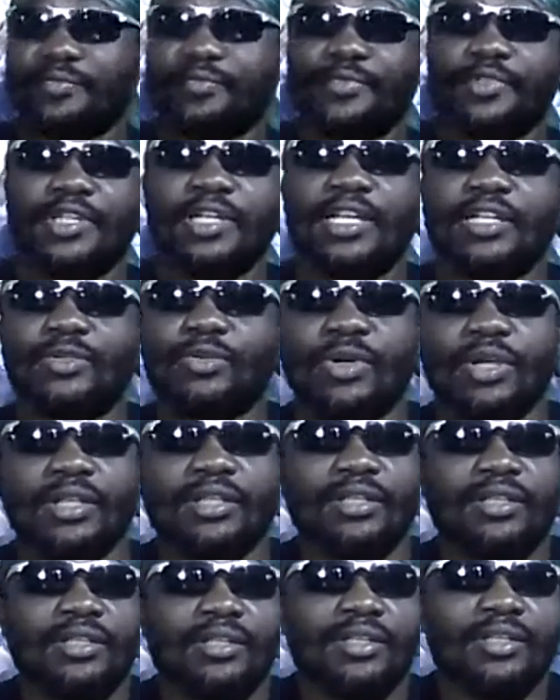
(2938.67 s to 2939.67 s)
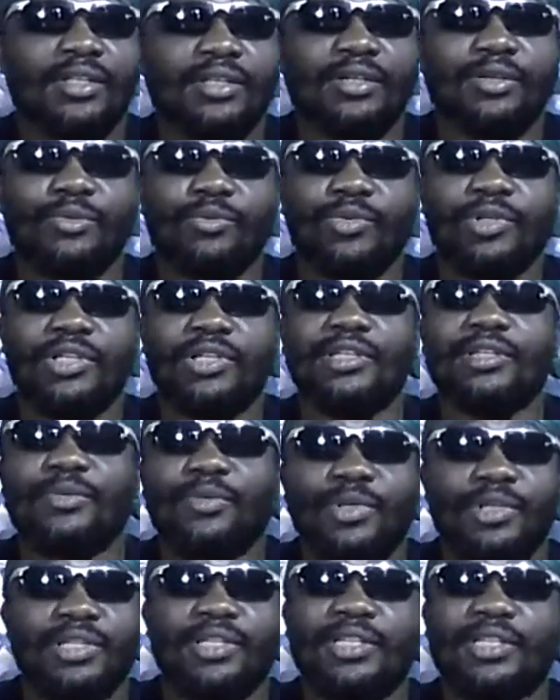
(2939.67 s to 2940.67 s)
And guess what?
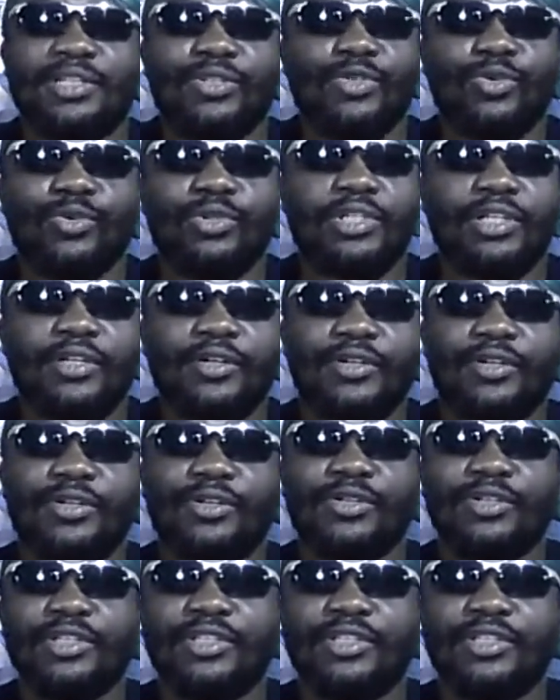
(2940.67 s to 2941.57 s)
We in the truth here, you know.